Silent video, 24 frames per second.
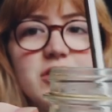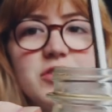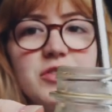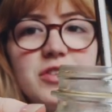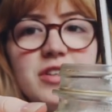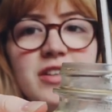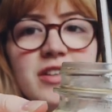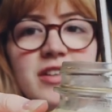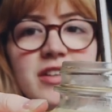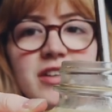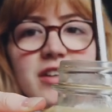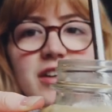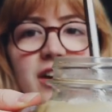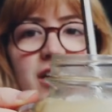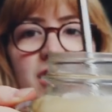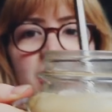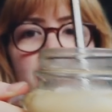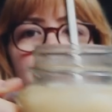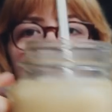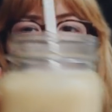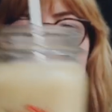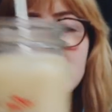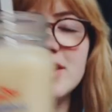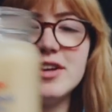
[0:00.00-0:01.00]
drink
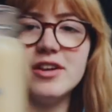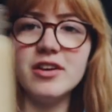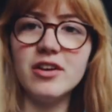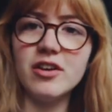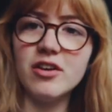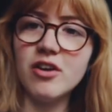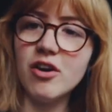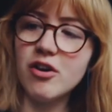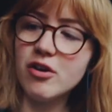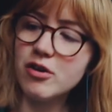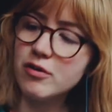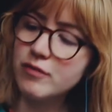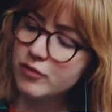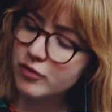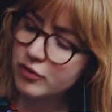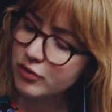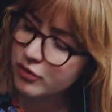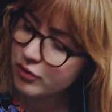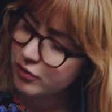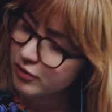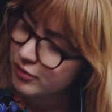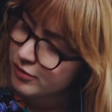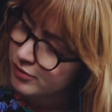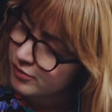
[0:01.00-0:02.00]
um, in a Carnival
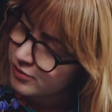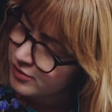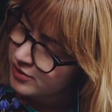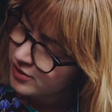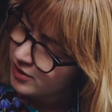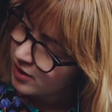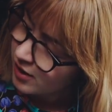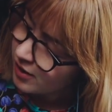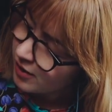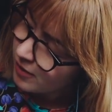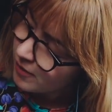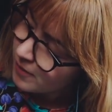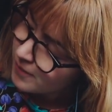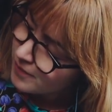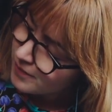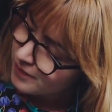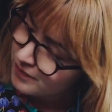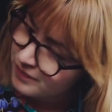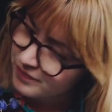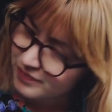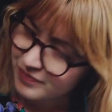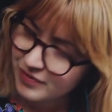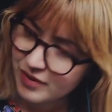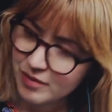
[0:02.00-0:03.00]
Cruise
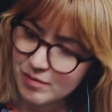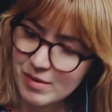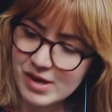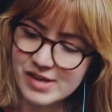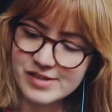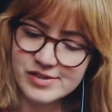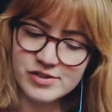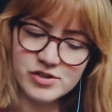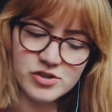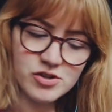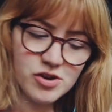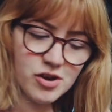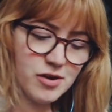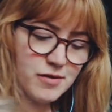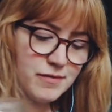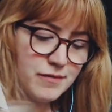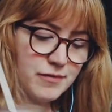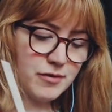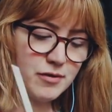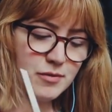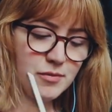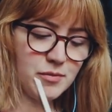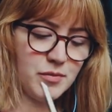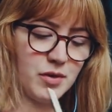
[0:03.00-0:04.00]
mason jar
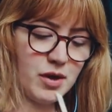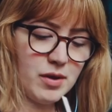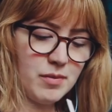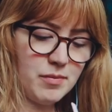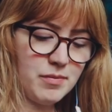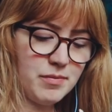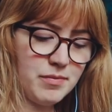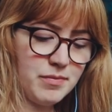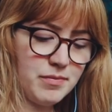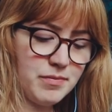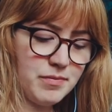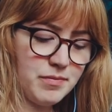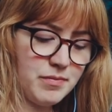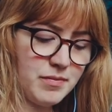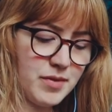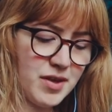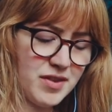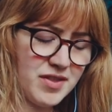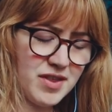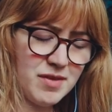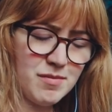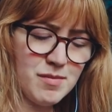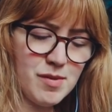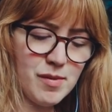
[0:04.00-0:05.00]
from my, I
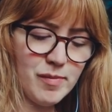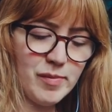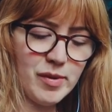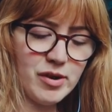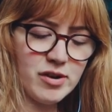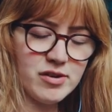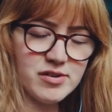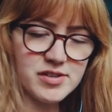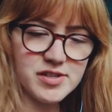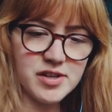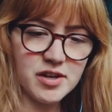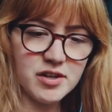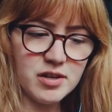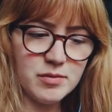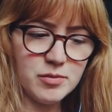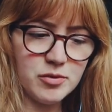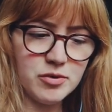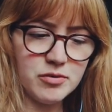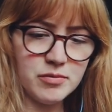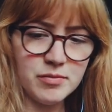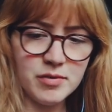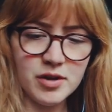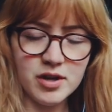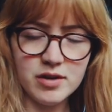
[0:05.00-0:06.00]
think my parents'
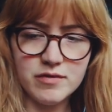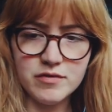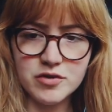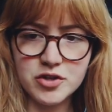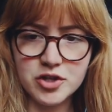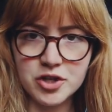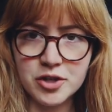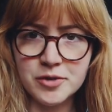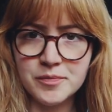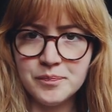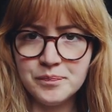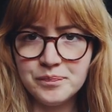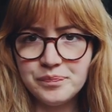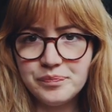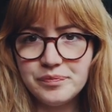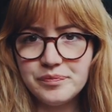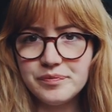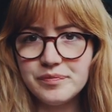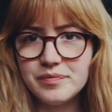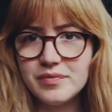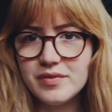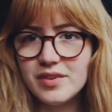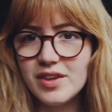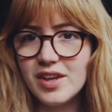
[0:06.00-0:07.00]
honeymoon. Not even sure.
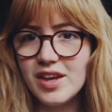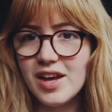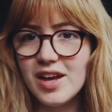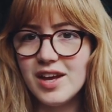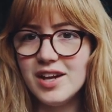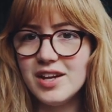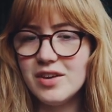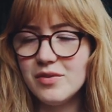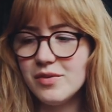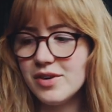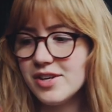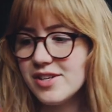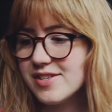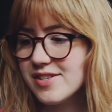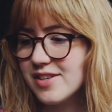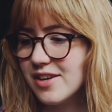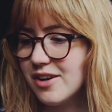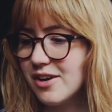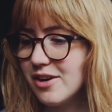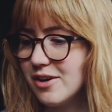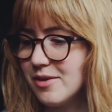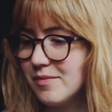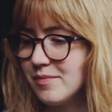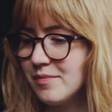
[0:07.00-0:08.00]
Anyways,
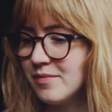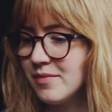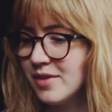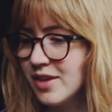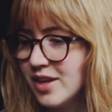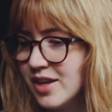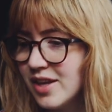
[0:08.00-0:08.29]
um,